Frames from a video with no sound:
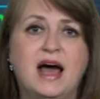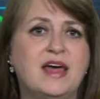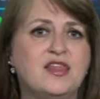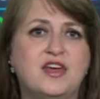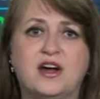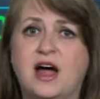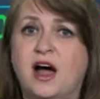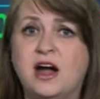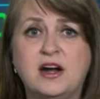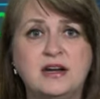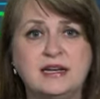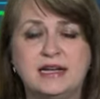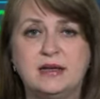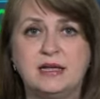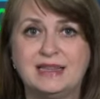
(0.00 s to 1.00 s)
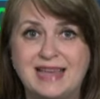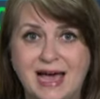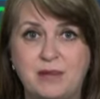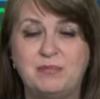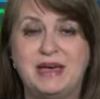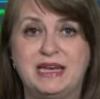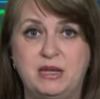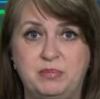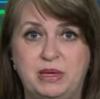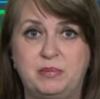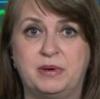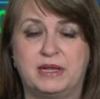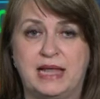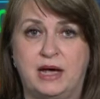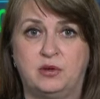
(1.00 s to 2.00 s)
There aren't that many
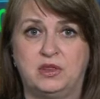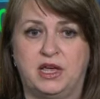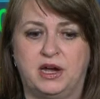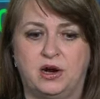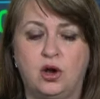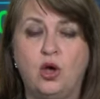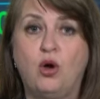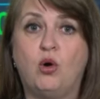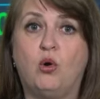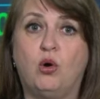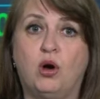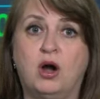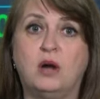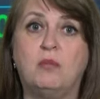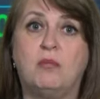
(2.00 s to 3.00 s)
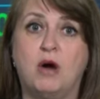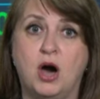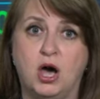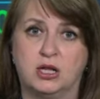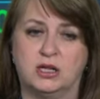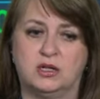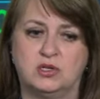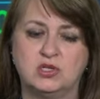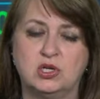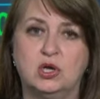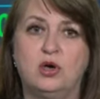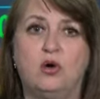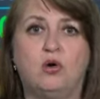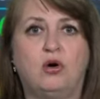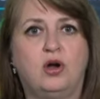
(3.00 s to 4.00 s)
people out there or models
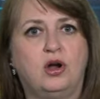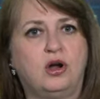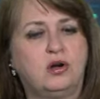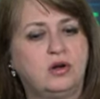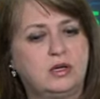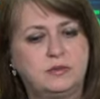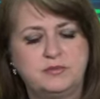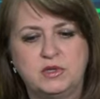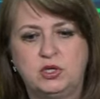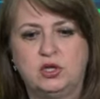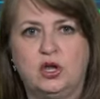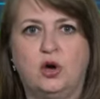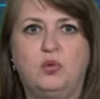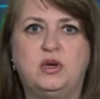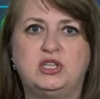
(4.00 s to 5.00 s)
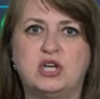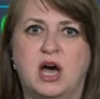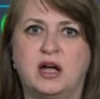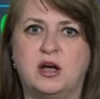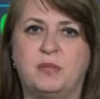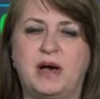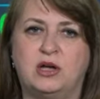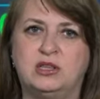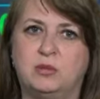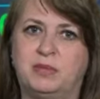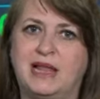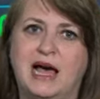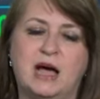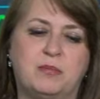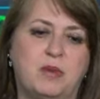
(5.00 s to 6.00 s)
or you know we talk about the
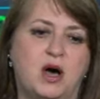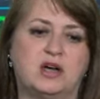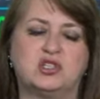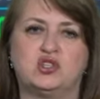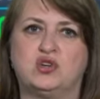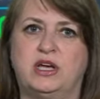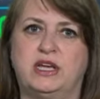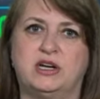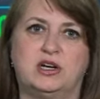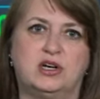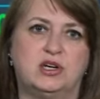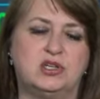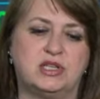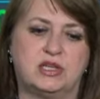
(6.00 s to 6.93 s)
black box traders